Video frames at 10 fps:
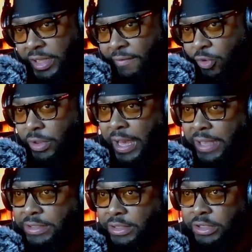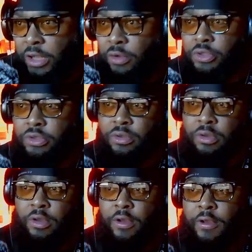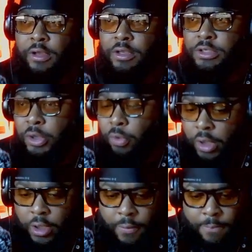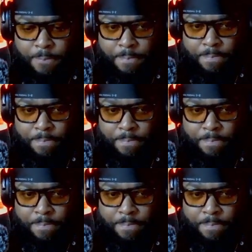give you guys the sauce. So I